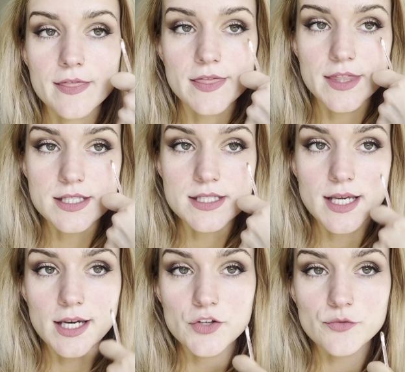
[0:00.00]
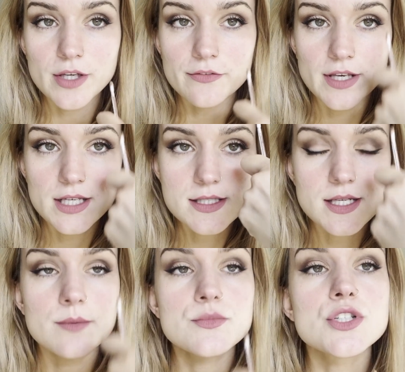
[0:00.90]
this side of my face,
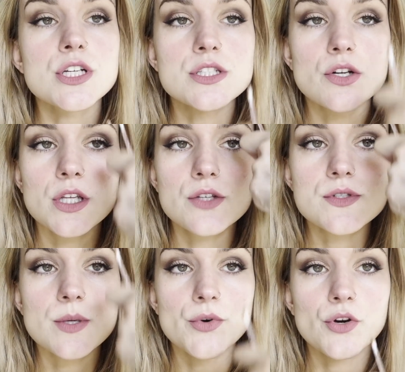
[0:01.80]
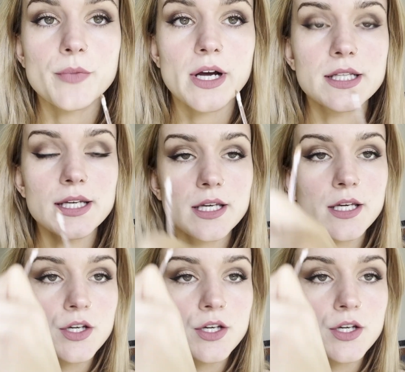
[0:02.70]
I'm just gonna use the Pro Palette.